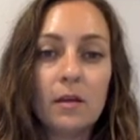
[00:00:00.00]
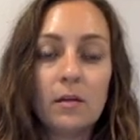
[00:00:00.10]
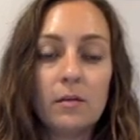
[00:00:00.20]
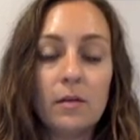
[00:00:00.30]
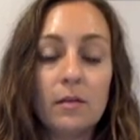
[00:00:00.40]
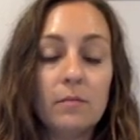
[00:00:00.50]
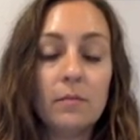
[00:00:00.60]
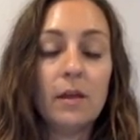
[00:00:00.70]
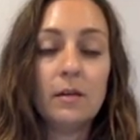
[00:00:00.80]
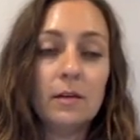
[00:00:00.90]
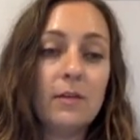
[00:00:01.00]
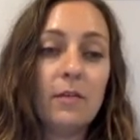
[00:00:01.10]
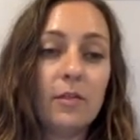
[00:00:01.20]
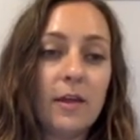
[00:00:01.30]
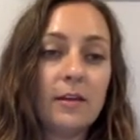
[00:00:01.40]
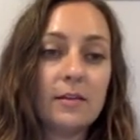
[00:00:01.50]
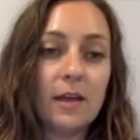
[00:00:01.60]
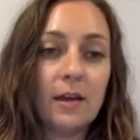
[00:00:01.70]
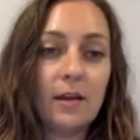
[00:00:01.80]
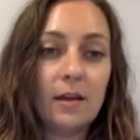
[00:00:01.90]
even things
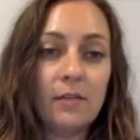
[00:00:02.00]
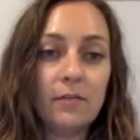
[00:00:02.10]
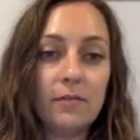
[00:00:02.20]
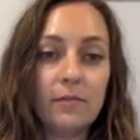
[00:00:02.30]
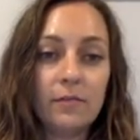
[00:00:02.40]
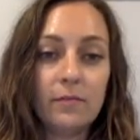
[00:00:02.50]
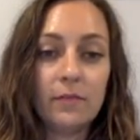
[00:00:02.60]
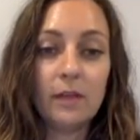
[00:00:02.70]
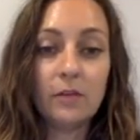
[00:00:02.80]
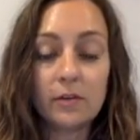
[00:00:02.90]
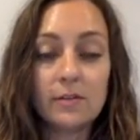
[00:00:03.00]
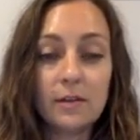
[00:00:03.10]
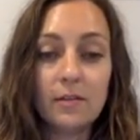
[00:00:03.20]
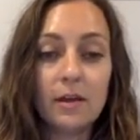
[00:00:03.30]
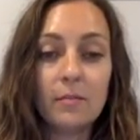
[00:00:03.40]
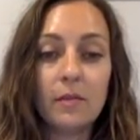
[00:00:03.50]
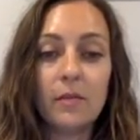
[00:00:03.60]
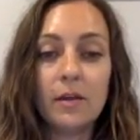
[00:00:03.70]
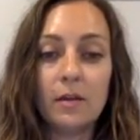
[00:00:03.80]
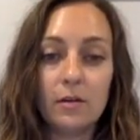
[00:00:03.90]
that have interested them that
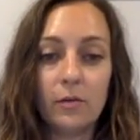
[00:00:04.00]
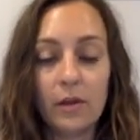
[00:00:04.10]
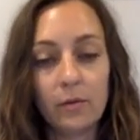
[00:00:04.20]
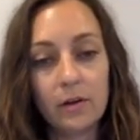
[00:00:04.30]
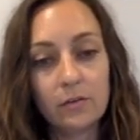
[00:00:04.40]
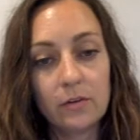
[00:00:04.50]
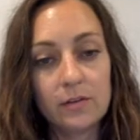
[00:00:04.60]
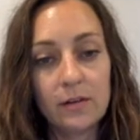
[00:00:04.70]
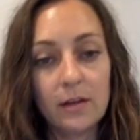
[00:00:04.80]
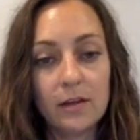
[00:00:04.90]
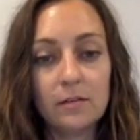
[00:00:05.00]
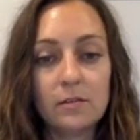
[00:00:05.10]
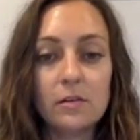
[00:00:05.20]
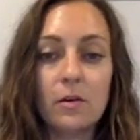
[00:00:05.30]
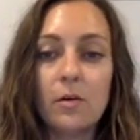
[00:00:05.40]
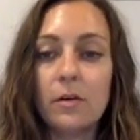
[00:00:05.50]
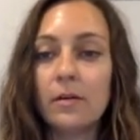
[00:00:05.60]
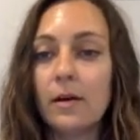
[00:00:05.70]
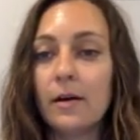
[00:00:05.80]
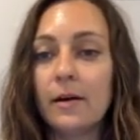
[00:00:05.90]
they didn't know they were interested in. So
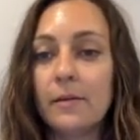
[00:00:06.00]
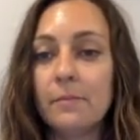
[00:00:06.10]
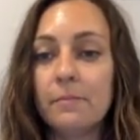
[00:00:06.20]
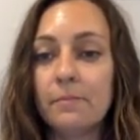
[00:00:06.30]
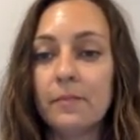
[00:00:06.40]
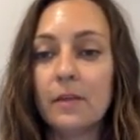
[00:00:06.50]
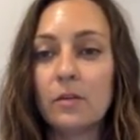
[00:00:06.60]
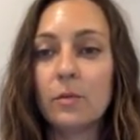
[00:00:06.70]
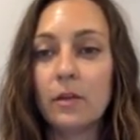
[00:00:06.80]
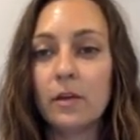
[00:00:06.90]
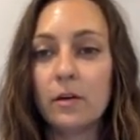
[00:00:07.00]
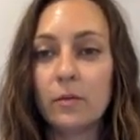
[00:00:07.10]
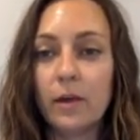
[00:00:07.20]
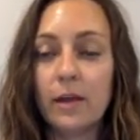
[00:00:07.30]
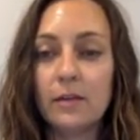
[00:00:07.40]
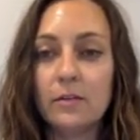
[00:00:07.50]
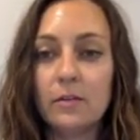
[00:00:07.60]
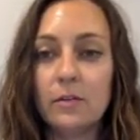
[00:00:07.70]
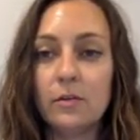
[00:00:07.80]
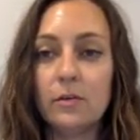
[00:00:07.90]
it's a really good way
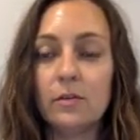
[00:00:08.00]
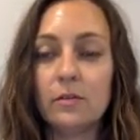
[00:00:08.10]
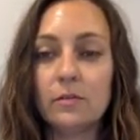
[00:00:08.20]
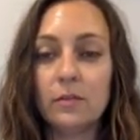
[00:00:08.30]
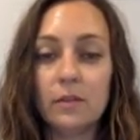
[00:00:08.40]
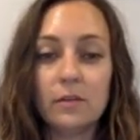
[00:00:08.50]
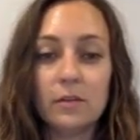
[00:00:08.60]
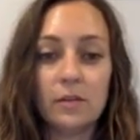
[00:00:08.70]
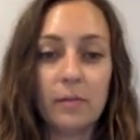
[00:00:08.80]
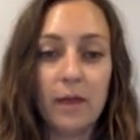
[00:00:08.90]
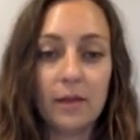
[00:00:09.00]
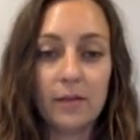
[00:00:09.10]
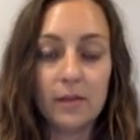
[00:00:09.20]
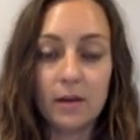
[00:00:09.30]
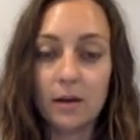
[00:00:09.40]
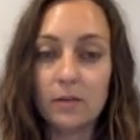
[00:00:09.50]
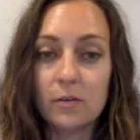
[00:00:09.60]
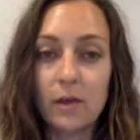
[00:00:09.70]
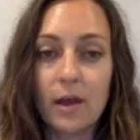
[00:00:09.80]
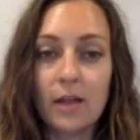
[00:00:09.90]
to really just look back at the year.
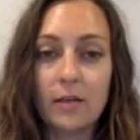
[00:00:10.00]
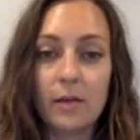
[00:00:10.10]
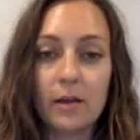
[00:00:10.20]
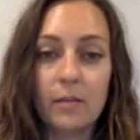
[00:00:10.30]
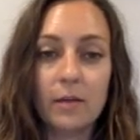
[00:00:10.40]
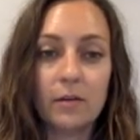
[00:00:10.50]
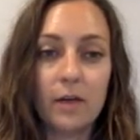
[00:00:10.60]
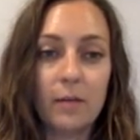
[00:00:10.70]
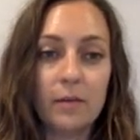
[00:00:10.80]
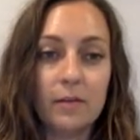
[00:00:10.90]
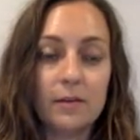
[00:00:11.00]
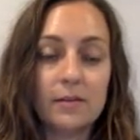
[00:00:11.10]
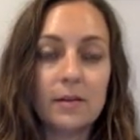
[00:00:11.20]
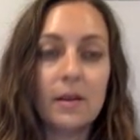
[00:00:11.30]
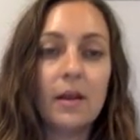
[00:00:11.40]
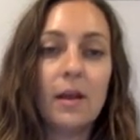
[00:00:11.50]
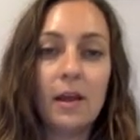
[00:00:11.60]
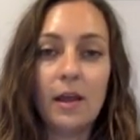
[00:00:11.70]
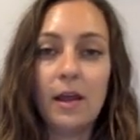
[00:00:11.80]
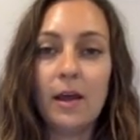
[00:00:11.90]
So I highly recommend grabbing this
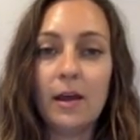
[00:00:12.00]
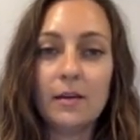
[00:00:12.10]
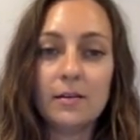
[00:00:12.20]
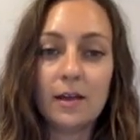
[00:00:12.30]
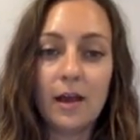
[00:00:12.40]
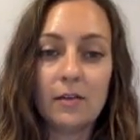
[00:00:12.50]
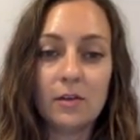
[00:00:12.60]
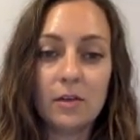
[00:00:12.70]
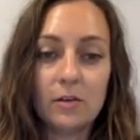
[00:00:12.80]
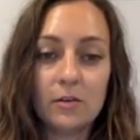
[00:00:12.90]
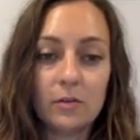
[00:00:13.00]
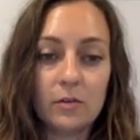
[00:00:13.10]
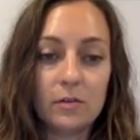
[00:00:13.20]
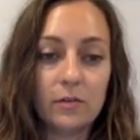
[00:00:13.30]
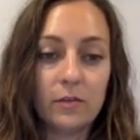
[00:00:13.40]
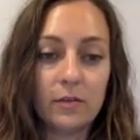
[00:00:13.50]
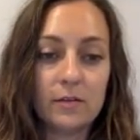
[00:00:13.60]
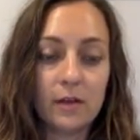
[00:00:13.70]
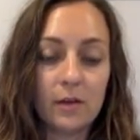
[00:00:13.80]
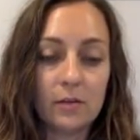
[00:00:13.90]
and asking your students to fill this
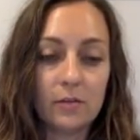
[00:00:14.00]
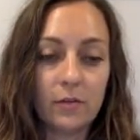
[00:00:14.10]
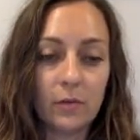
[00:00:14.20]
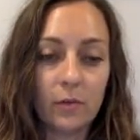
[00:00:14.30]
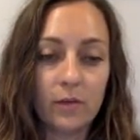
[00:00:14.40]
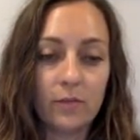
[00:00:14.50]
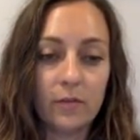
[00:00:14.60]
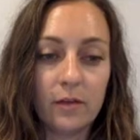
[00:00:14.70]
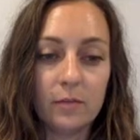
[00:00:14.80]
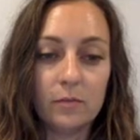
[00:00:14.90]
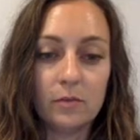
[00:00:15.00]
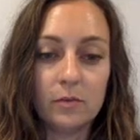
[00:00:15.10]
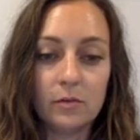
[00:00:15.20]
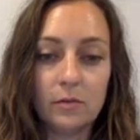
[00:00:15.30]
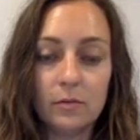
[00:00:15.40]
out. It's a fun way for them to